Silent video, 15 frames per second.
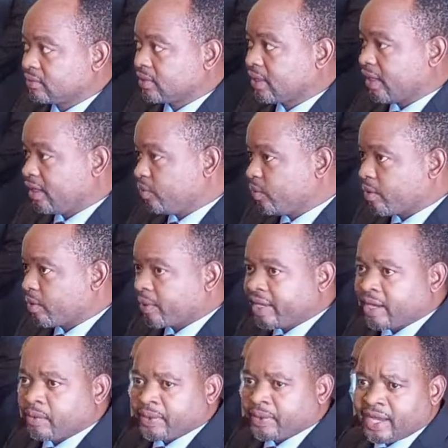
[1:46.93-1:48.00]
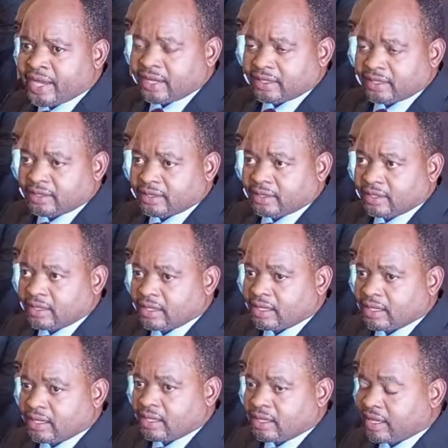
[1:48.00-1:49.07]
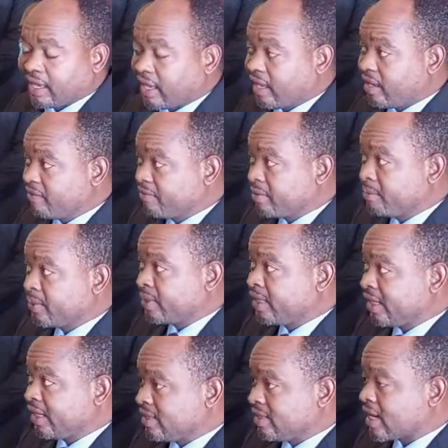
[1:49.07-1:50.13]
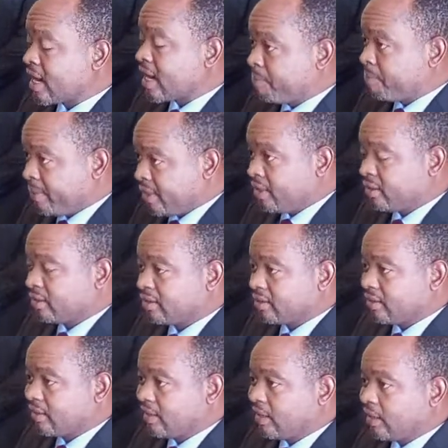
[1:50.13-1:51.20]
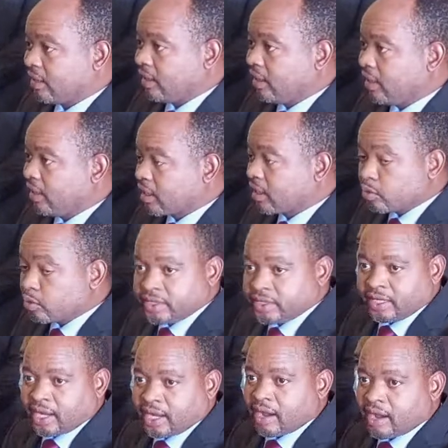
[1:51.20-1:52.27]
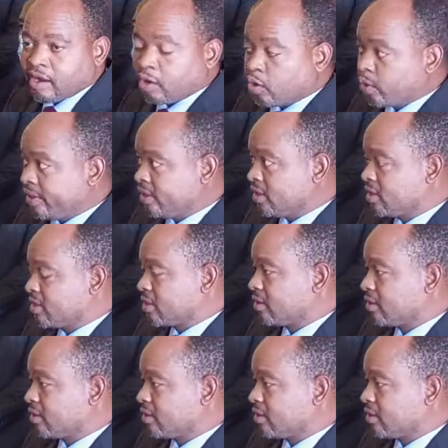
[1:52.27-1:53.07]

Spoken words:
And we are where we are. Everybody is happy, including our colleagues